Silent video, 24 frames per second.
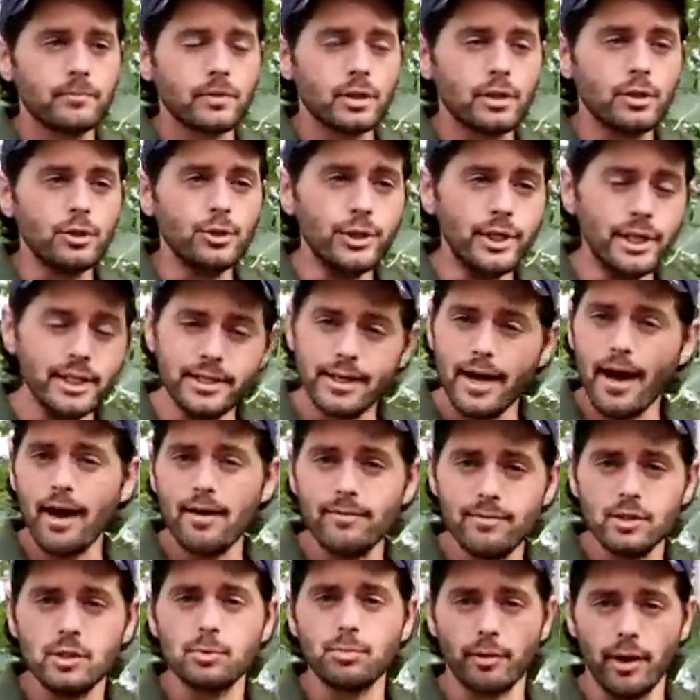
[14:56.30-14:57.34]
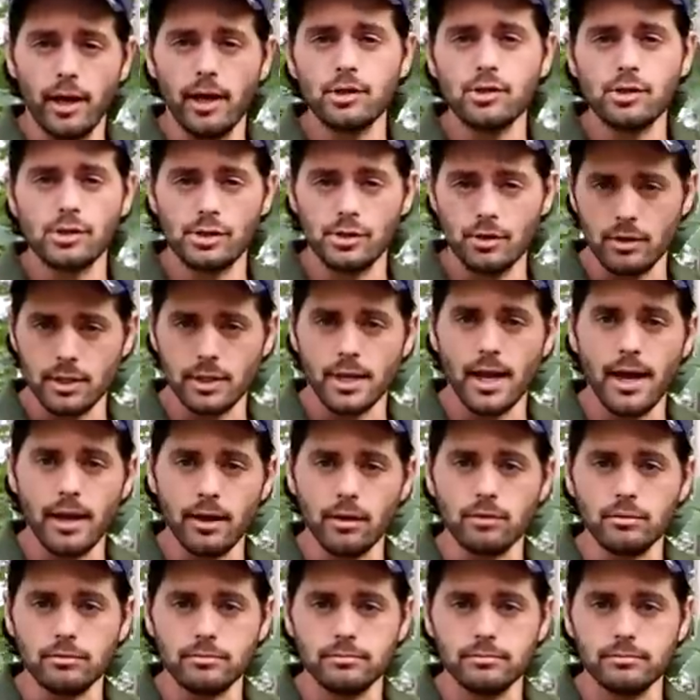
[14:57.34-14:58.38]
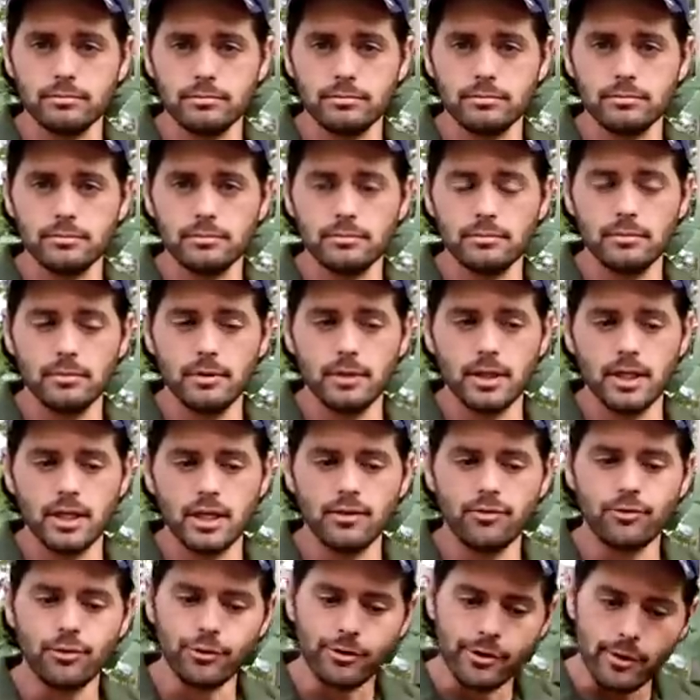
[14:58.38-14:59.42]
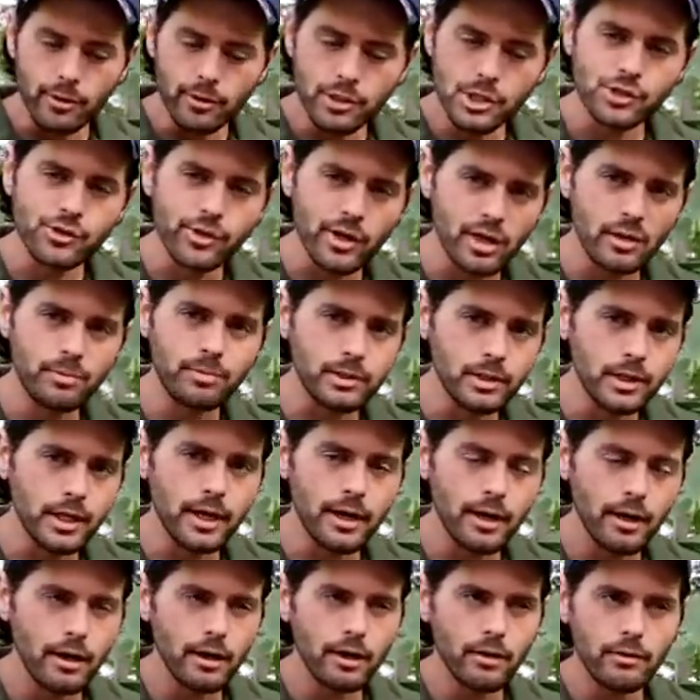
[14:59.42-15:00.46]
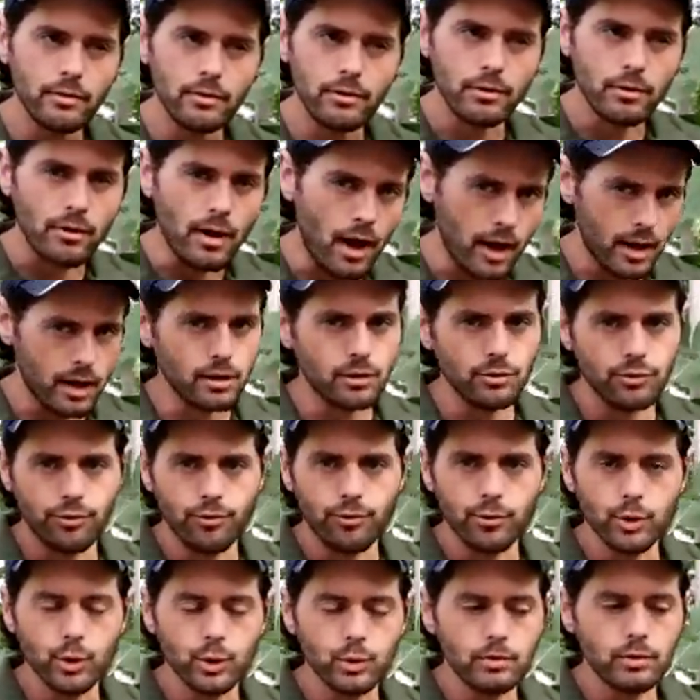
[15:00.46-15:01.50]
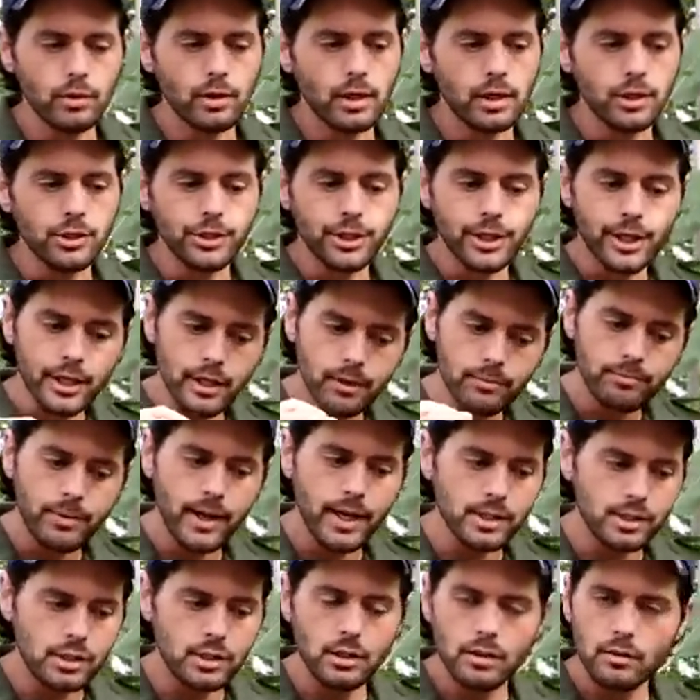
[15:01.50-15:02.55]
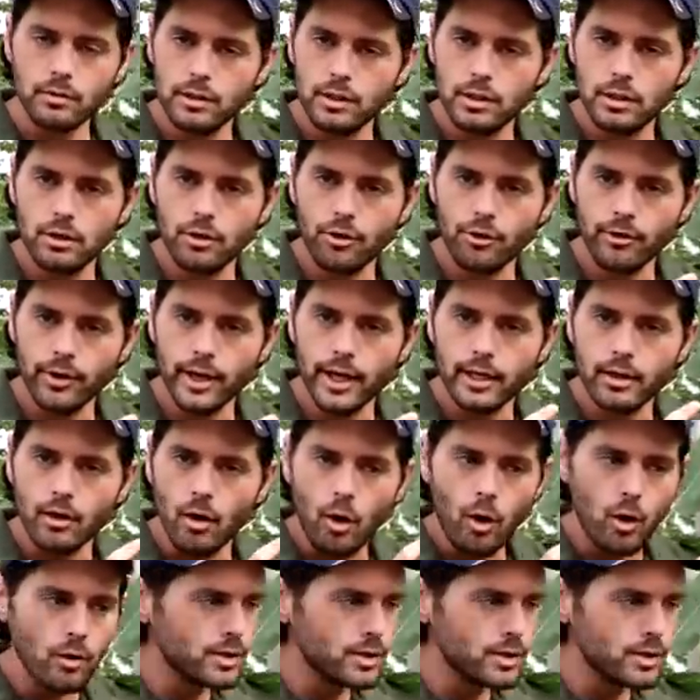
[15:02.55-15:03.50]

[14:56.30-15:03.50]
You need to have these branches on an angle. If they're growing straight up in the air, they're not gonna fruit, and you're gonna basically create all